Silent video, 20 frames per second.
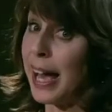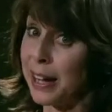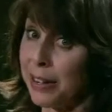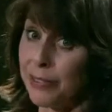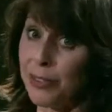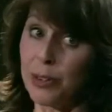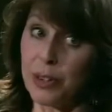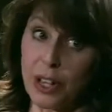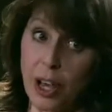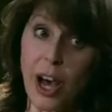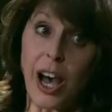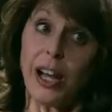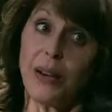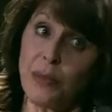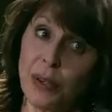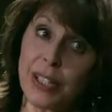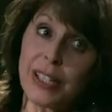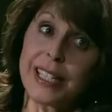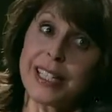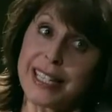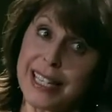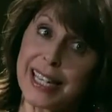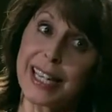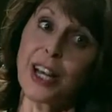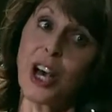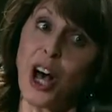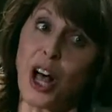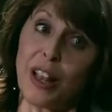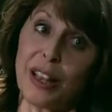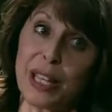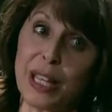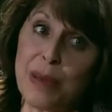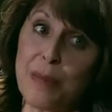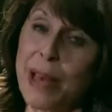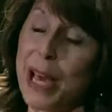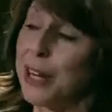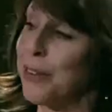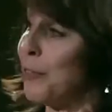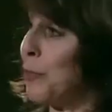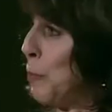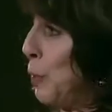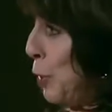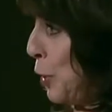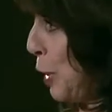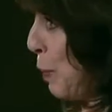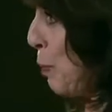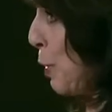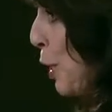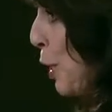out of it. God really did call him out of a burning